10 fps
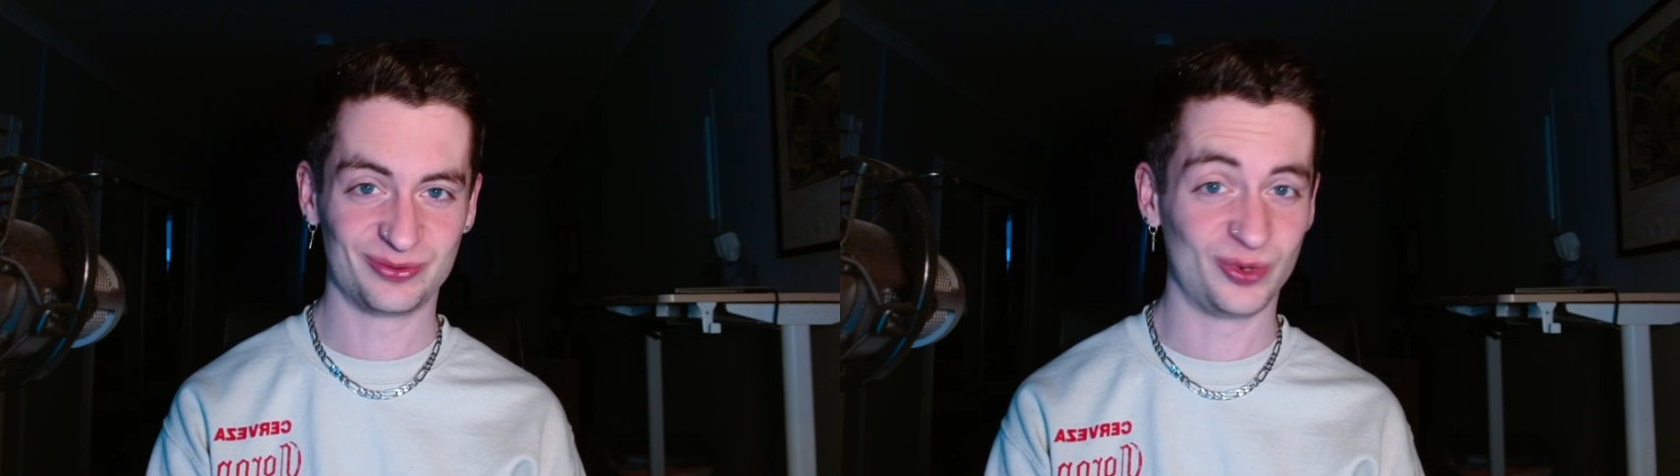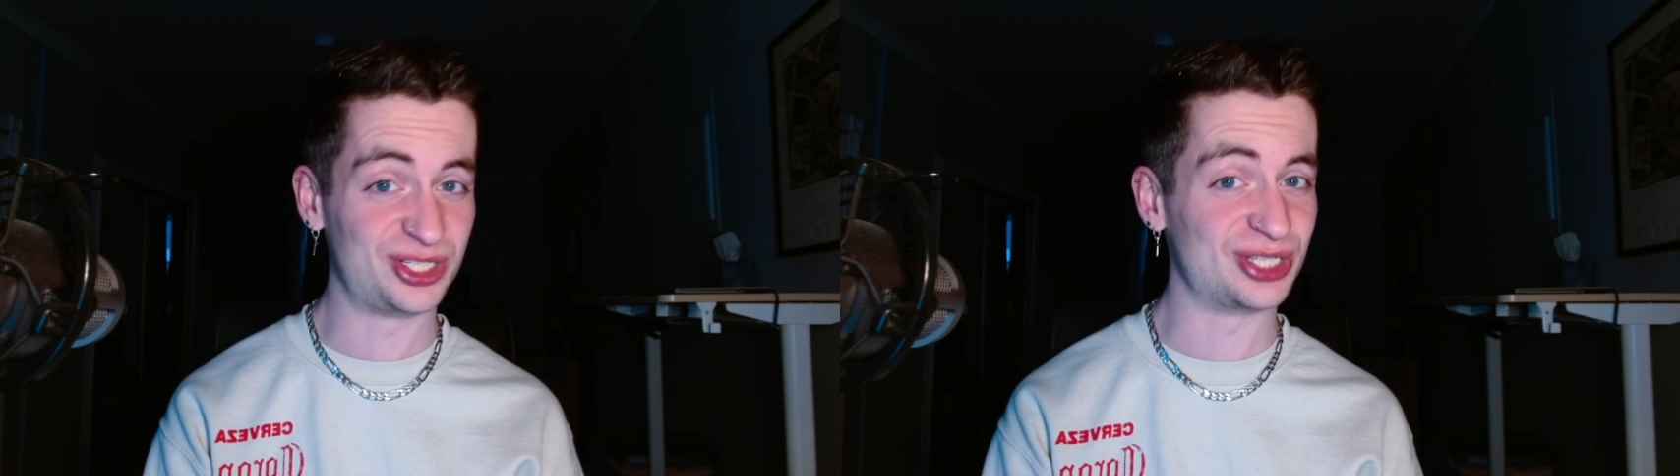
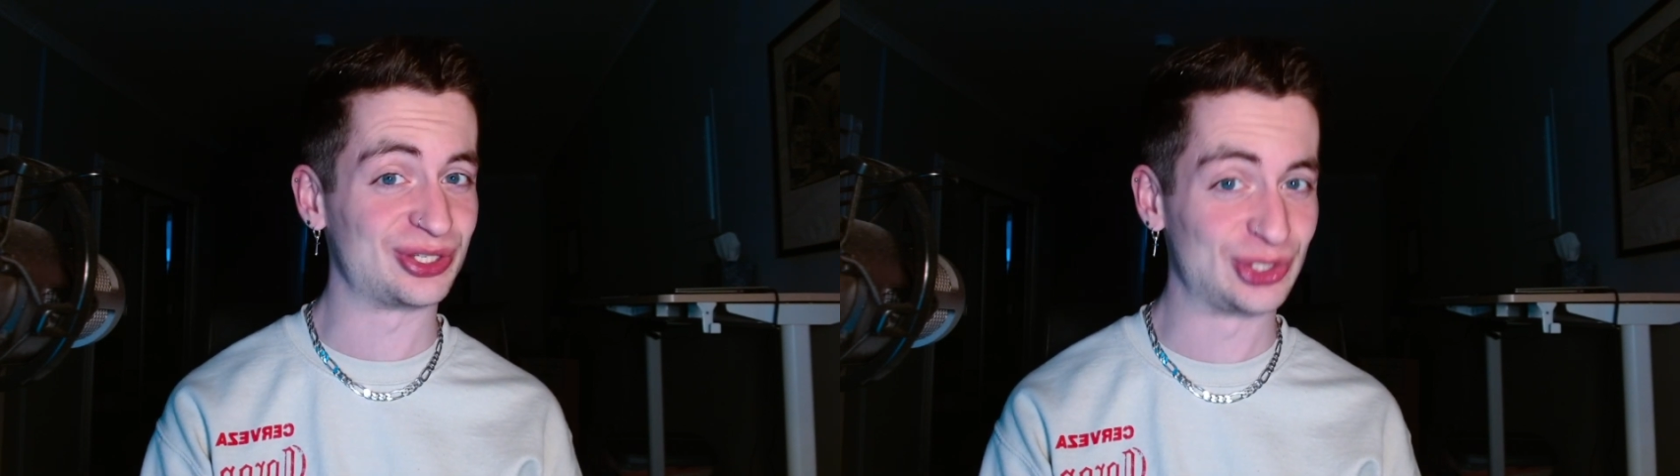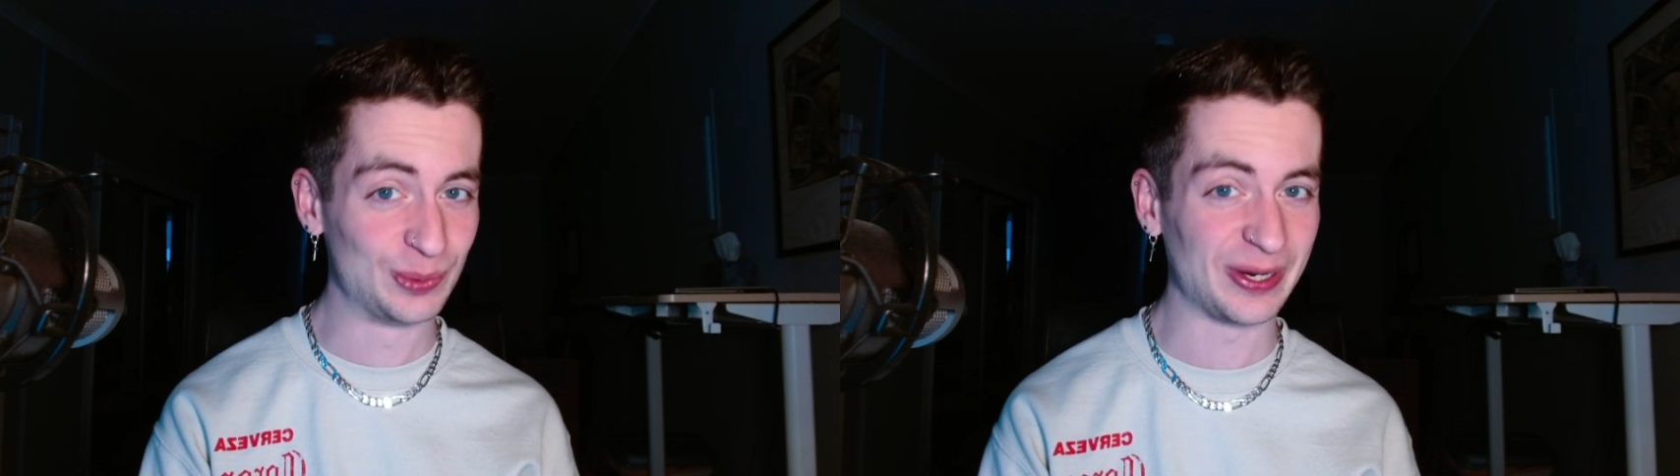which is
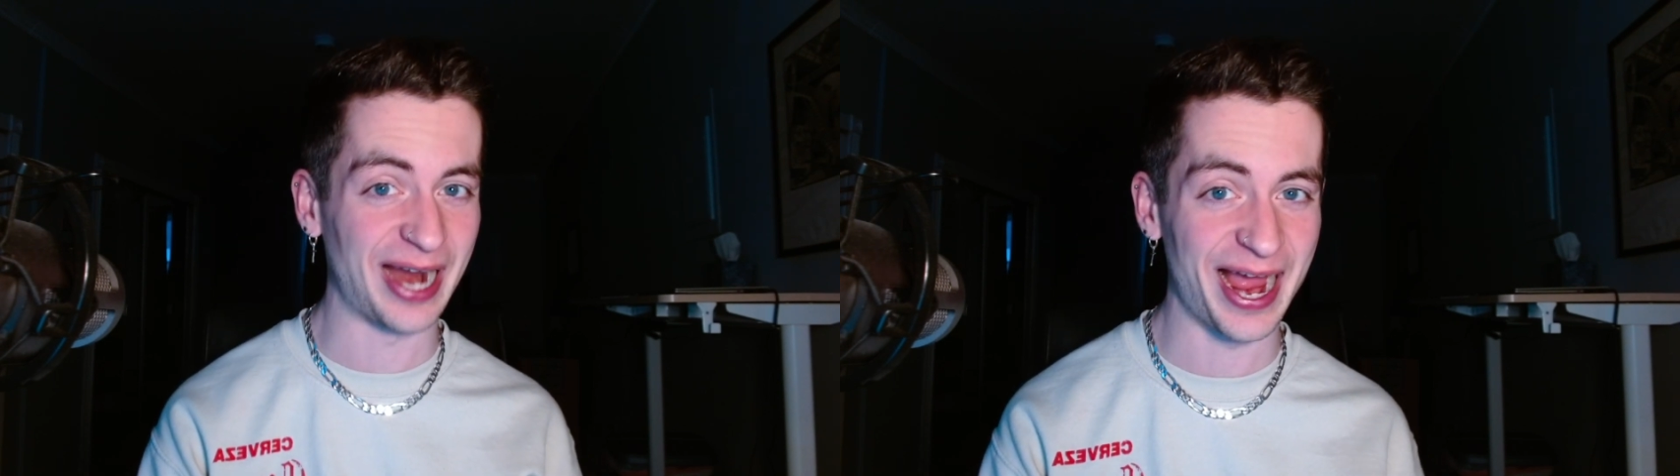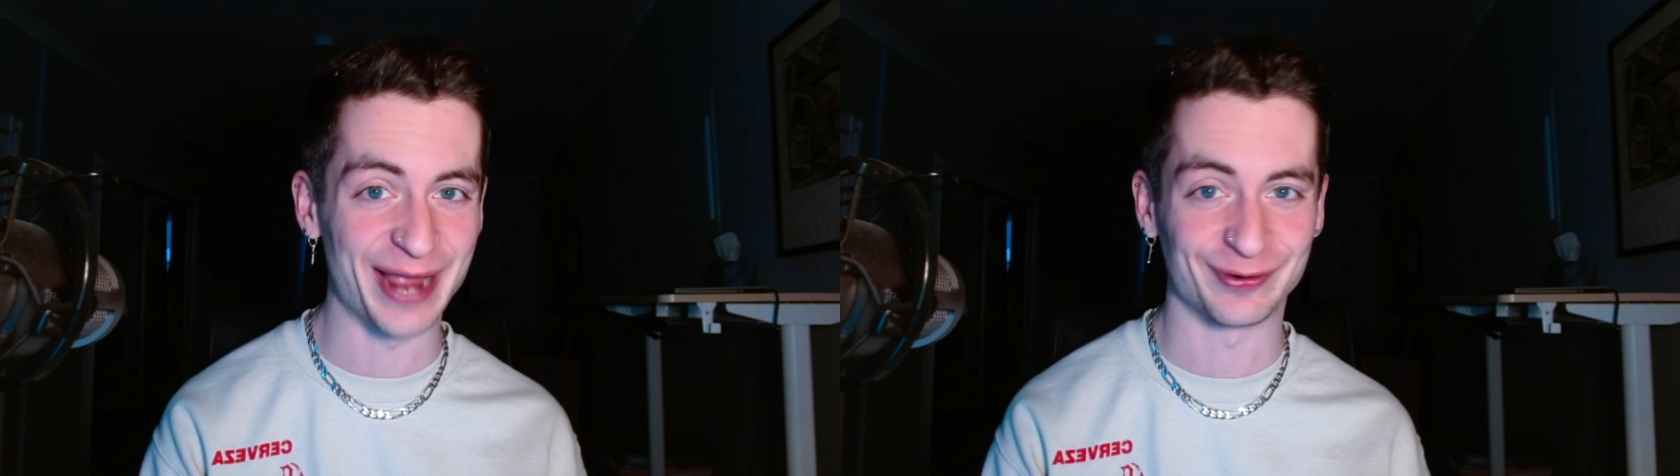super
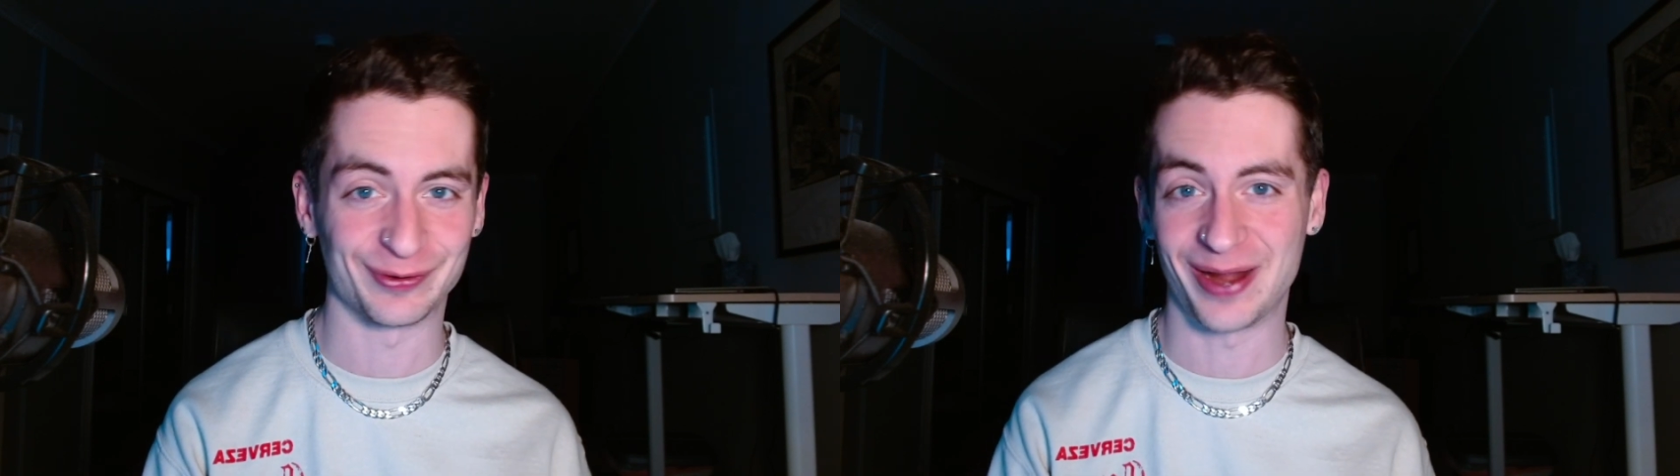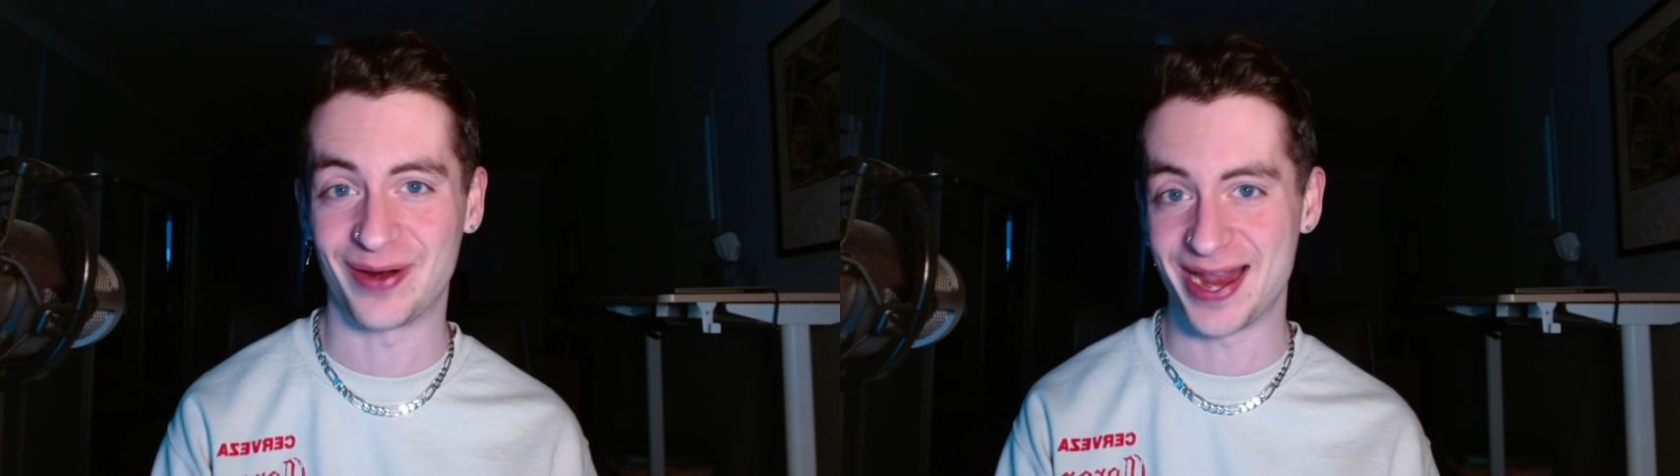high for
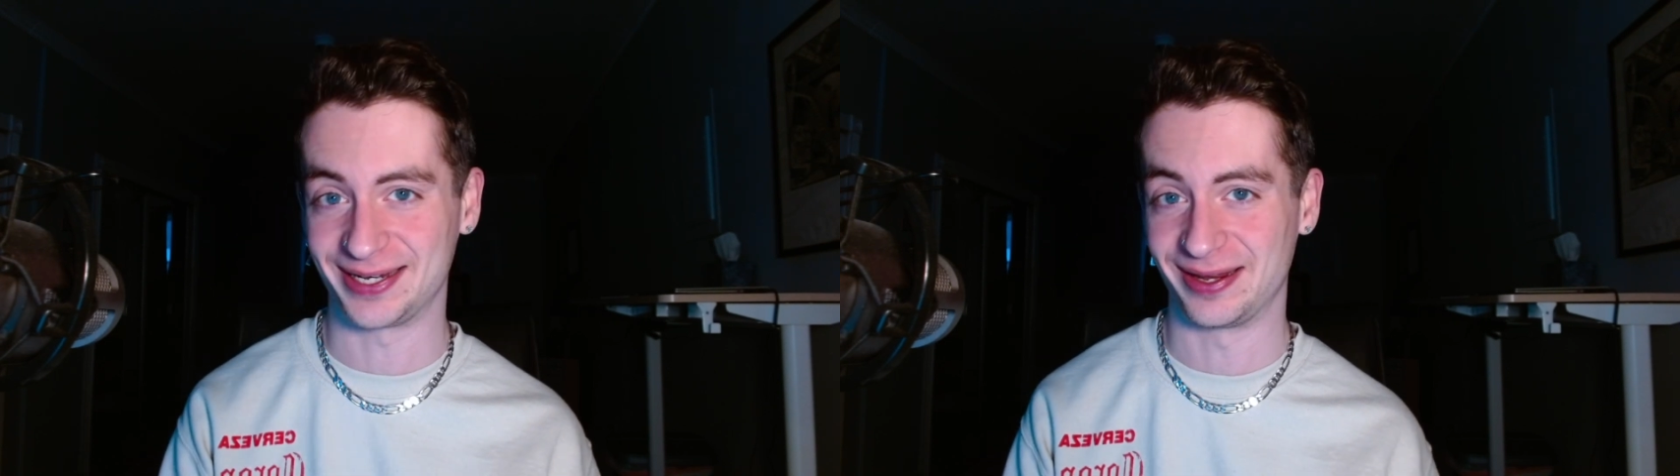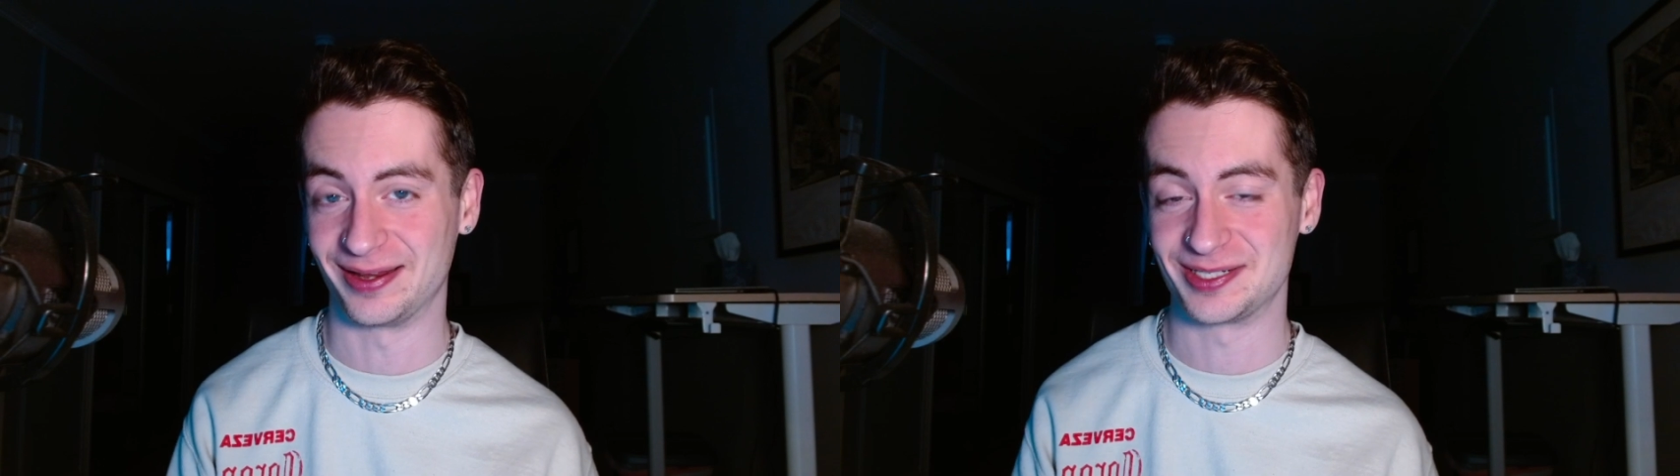my
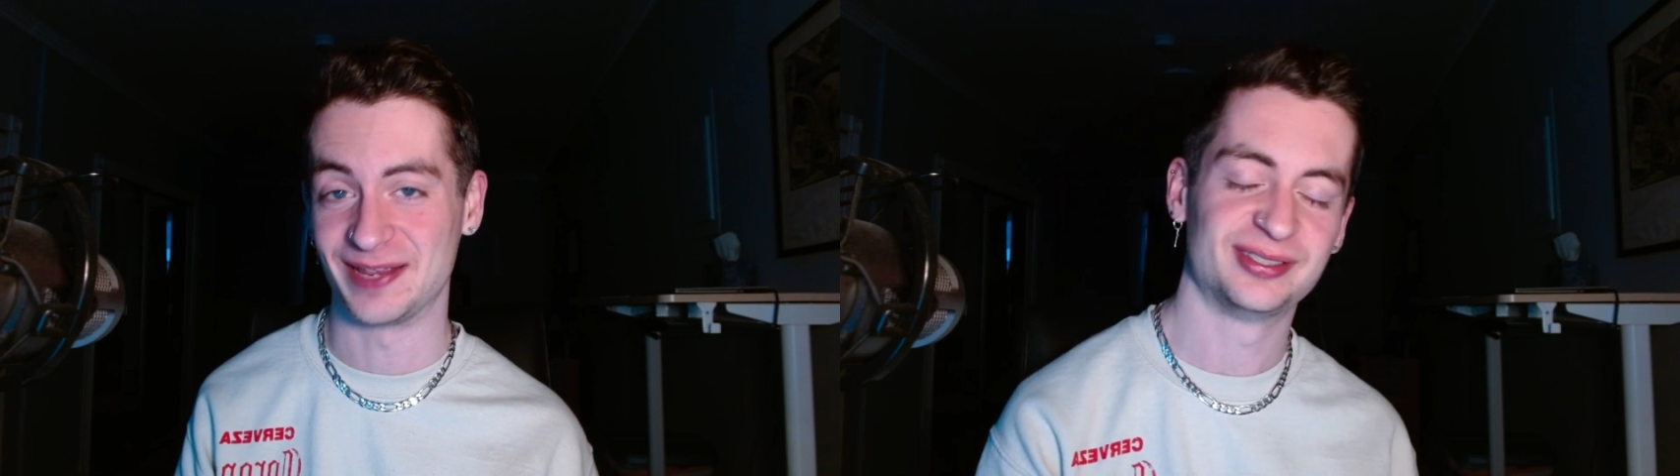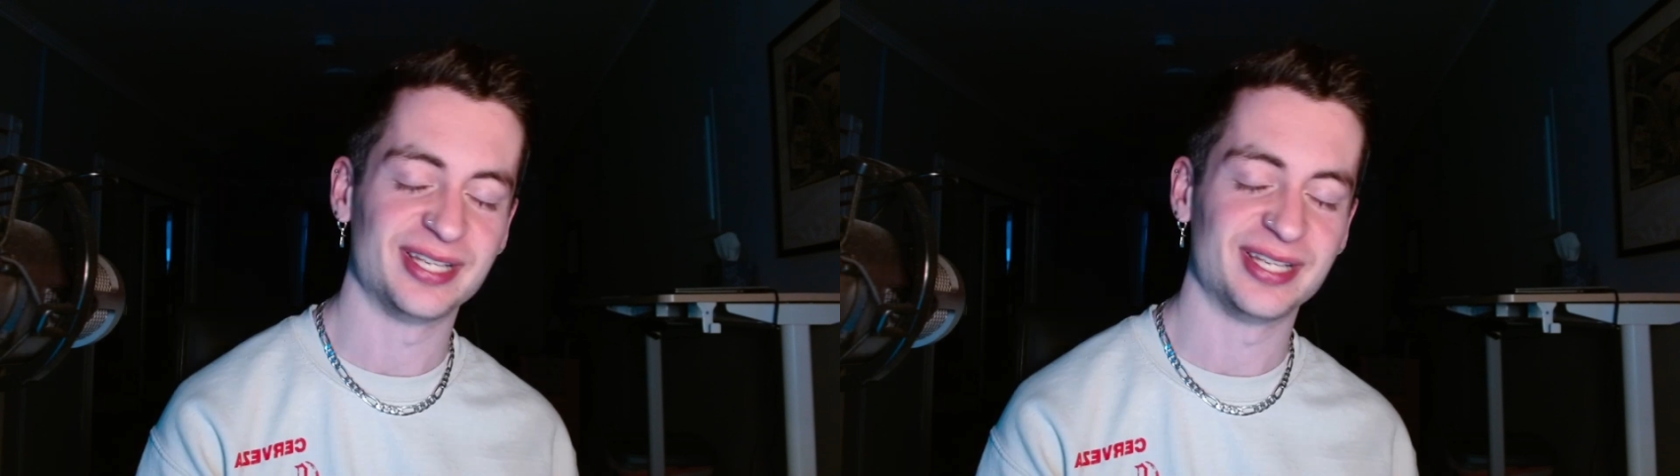rankings. It